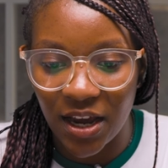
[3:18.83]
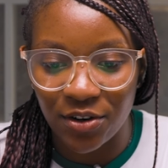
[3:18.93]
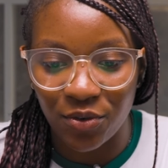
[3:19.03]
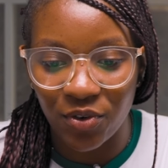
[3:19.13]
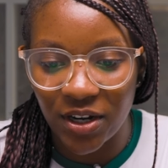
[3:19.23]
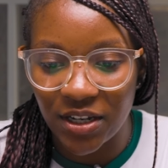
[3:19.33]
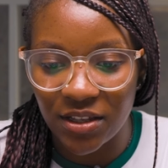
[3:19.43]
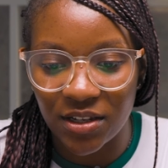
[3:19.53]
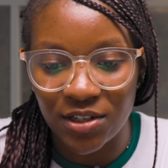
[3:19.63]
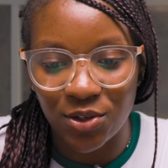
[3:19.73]
and already
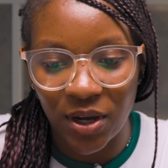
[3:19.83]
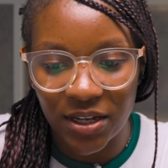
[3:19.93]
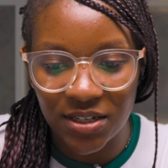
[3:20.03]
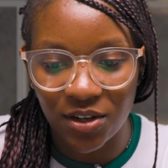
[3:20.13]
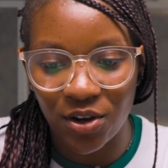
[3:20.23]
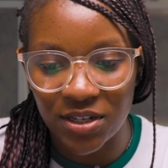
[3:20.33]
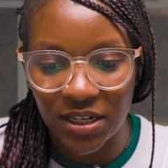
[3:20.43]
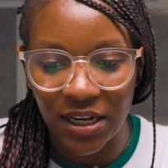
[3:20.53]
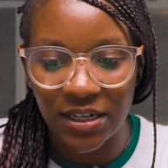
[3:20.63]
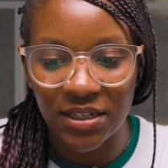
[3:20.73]
the stochastic
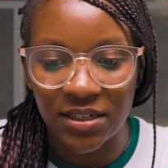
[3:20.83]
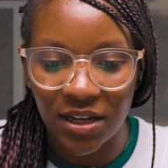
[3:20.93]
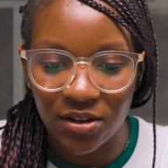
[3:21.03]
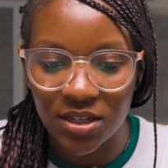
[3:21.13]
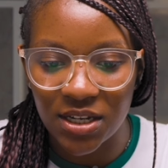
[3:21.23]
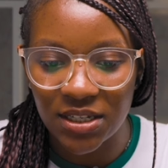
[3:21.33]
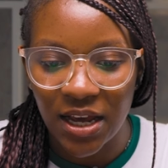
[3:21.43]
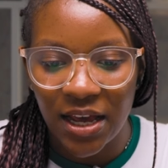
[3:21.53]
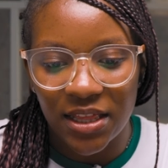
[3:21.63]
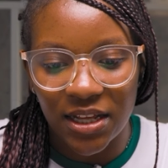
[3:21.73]
oscillator tells us
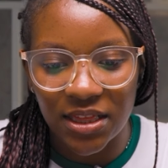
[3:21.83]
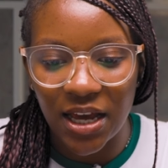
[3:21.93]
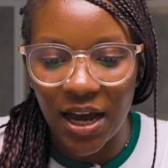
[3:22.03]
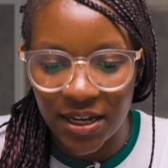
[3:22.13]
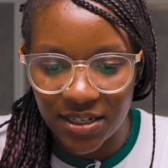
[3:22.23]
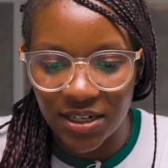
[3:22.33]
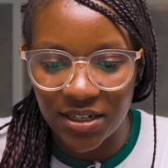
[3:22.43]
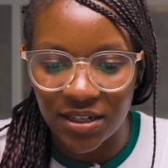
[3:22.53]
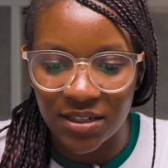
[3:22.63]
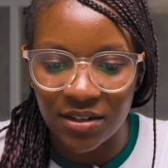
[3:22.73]
that the asset
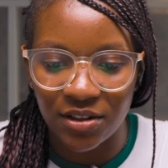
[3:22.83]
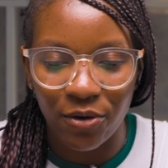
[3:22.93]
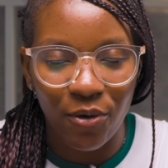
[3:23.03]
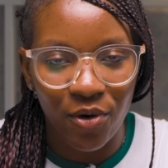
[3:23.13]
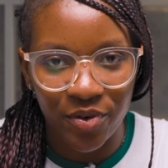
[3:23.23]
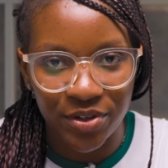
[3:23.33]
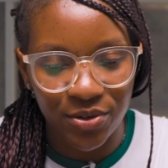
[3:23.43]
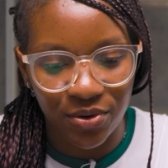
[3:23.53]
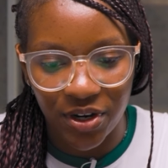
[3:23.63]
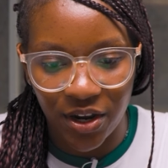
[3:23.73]
is in the
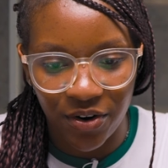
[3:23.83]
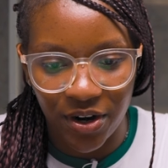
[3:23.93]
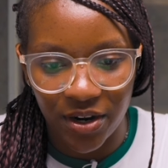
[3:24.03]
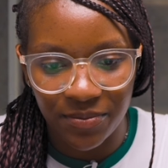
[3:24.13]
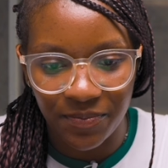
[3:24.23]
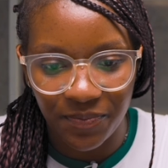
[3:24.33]
oversold area.